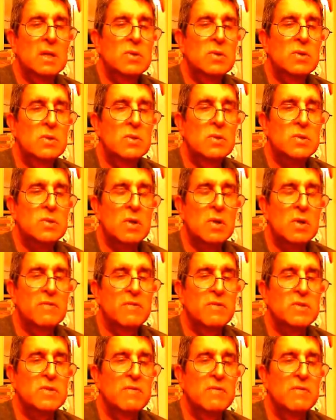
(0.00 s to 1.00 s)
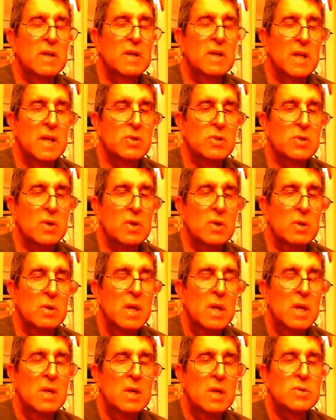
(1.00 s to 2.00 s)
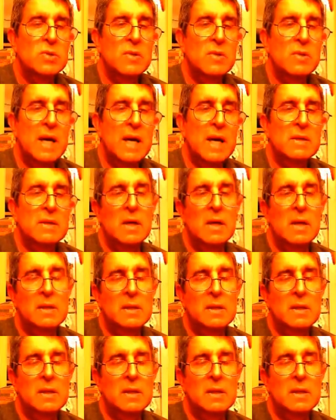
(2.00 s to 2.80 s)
to the surface of the electrode. So that